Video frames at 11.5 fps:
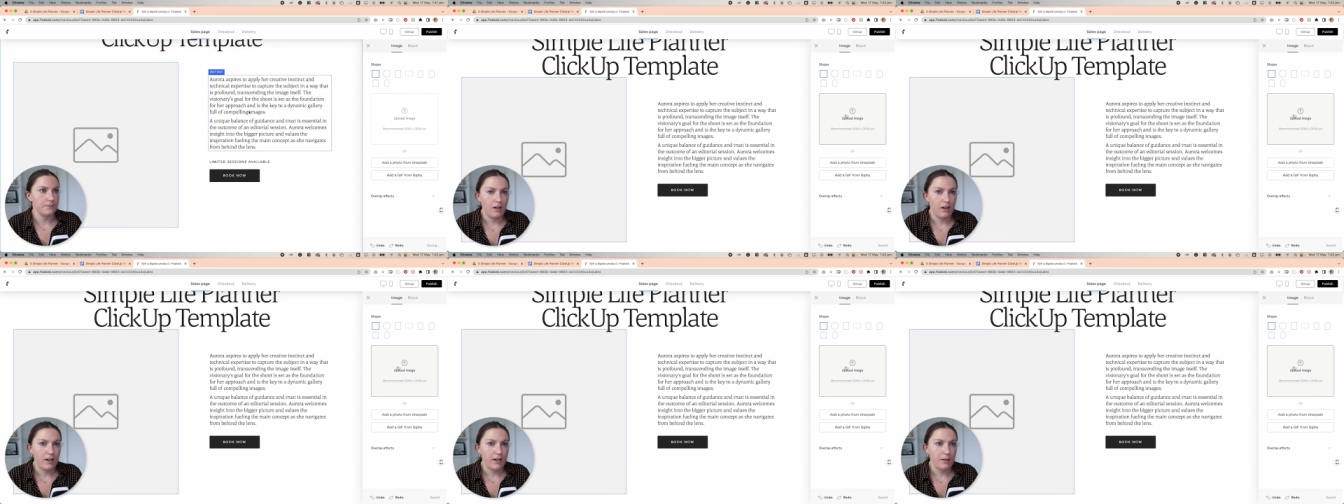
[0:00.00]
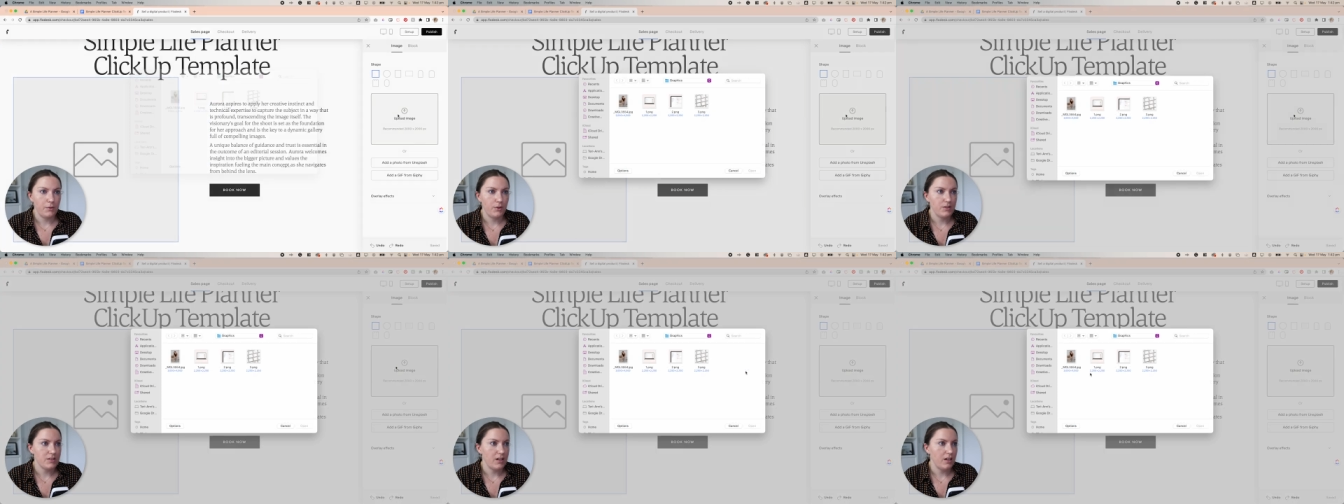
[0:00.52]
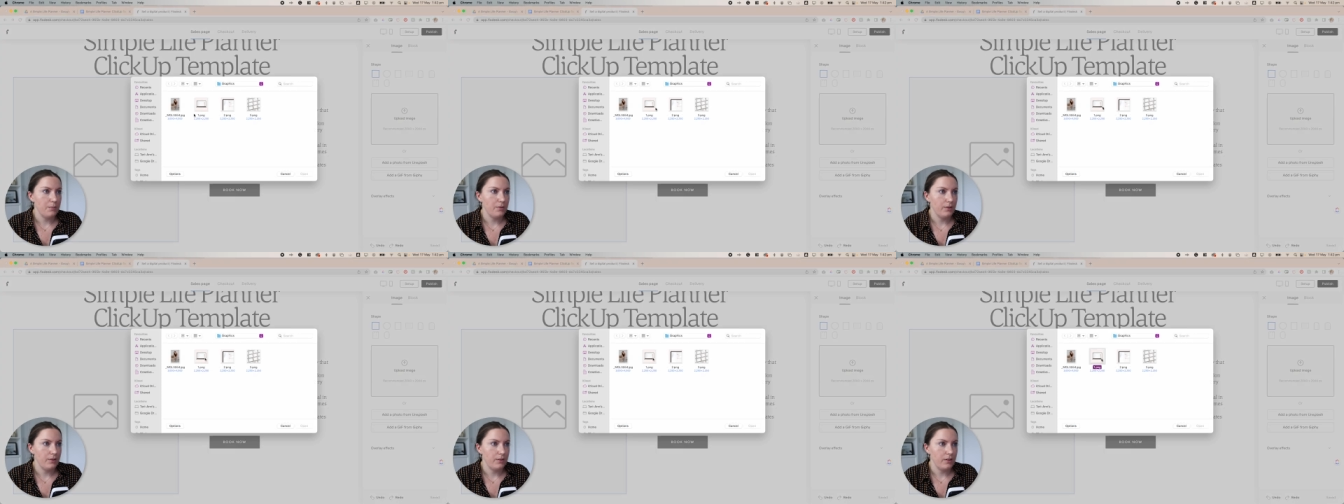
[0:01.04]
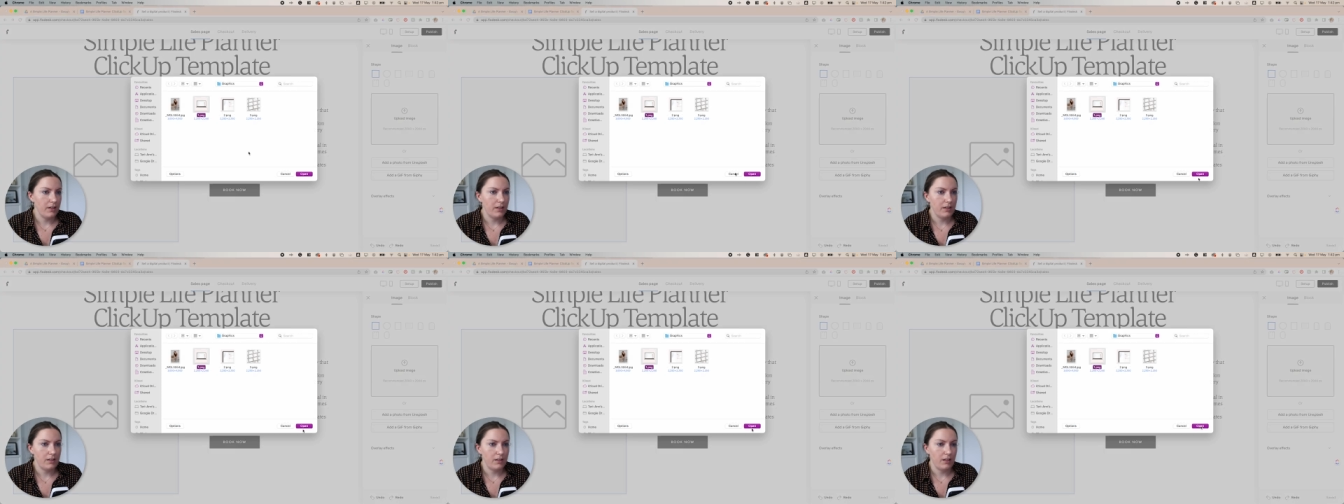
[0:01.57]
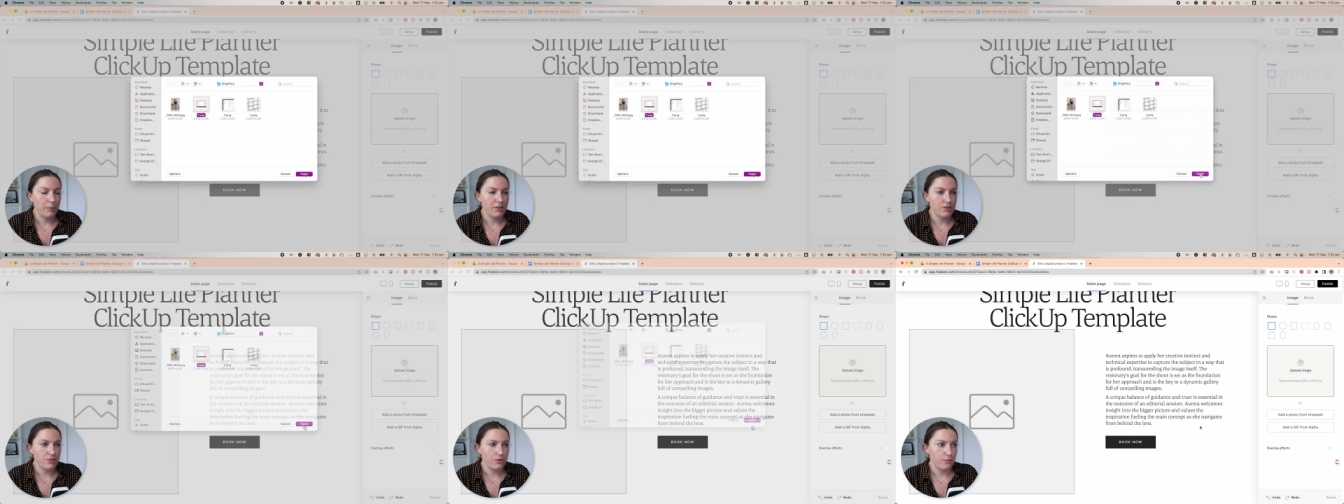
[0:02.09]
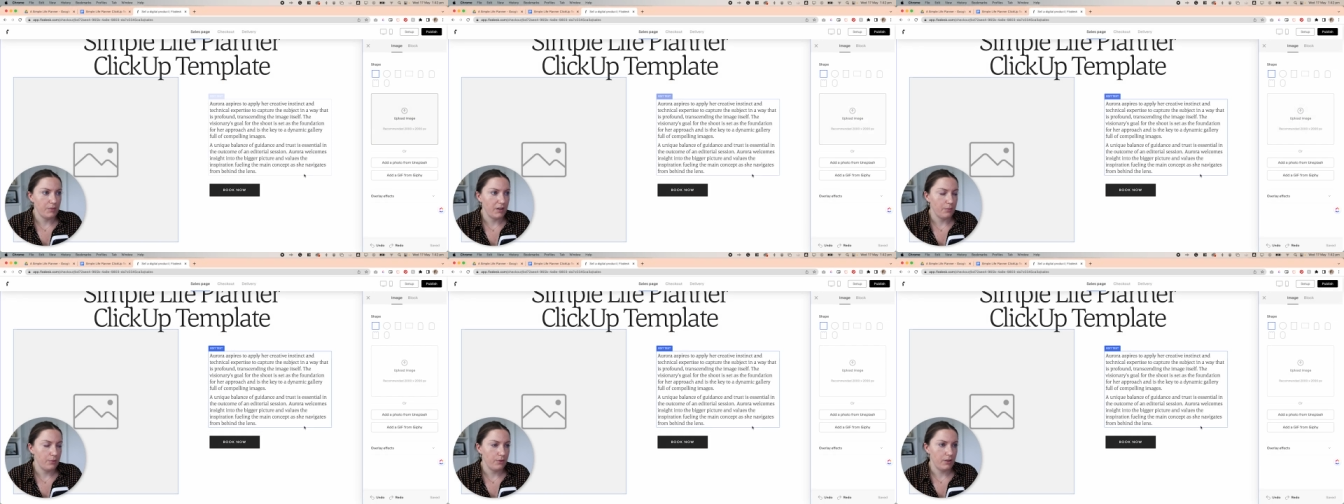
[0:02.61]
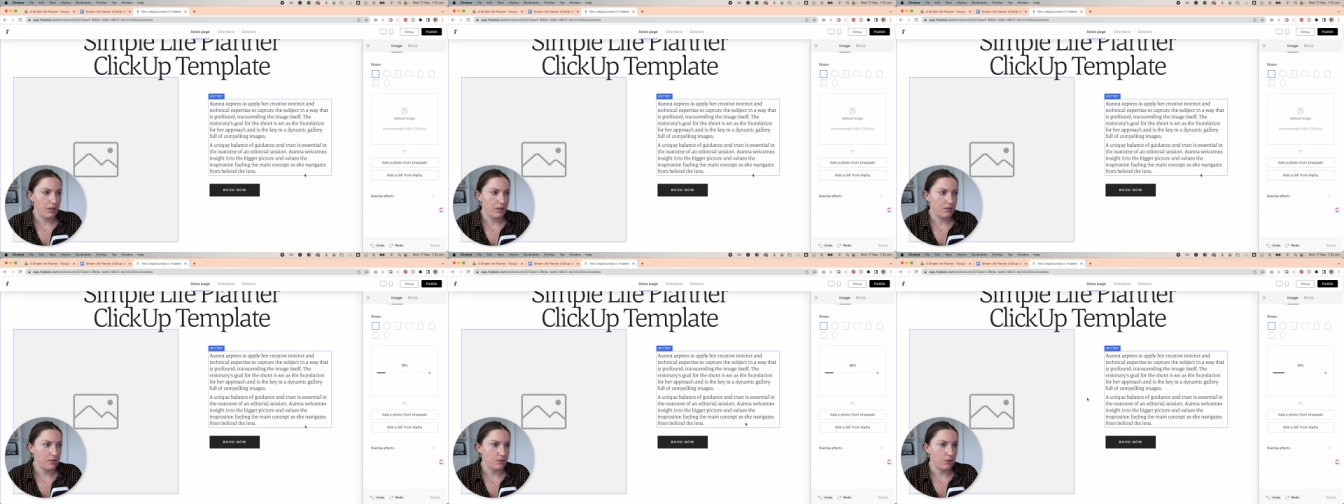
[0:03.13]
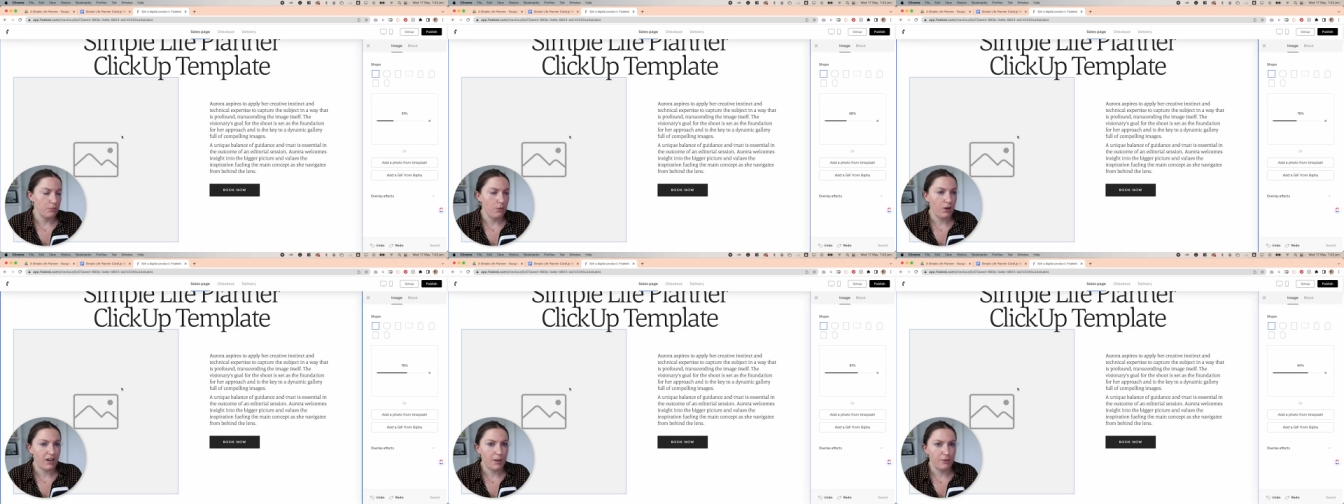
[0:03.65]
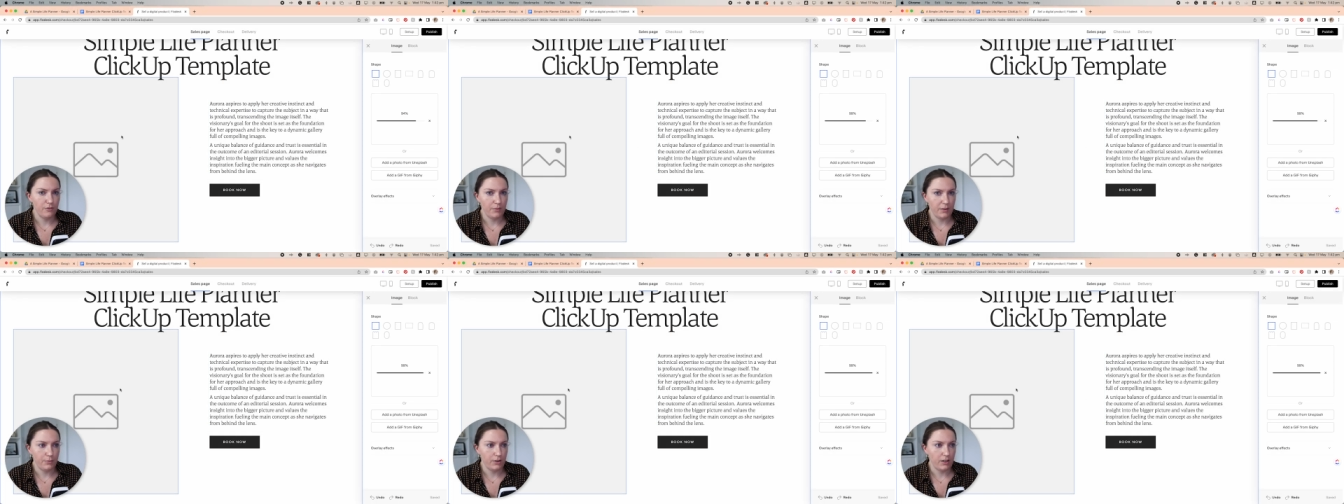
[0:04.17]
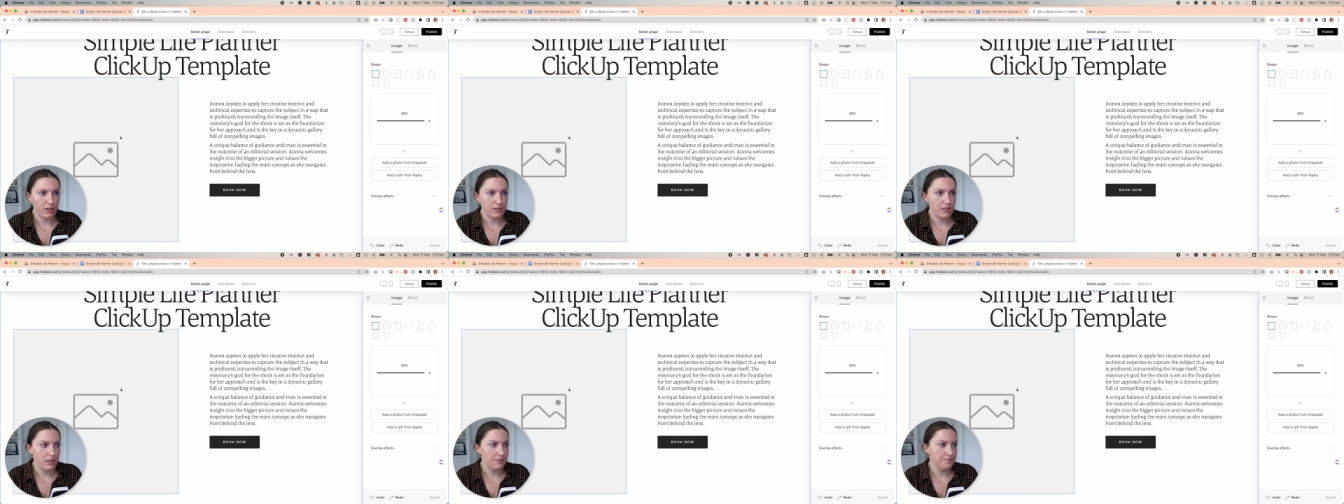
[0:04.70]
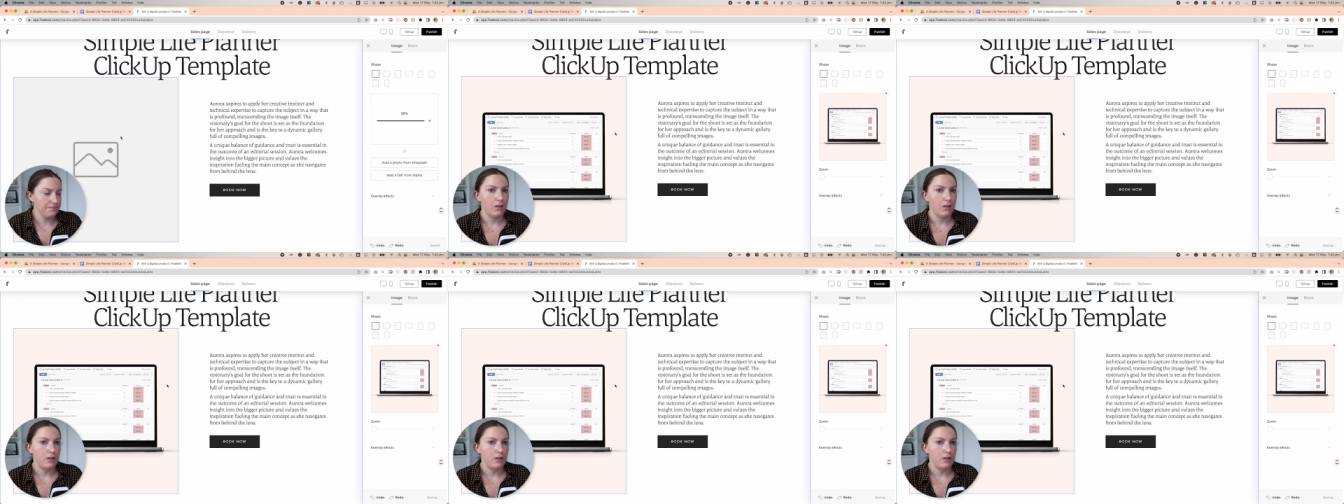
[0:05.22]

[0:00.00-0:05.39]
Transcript: I'm going to upload a image of my product or a mock-up of my product here.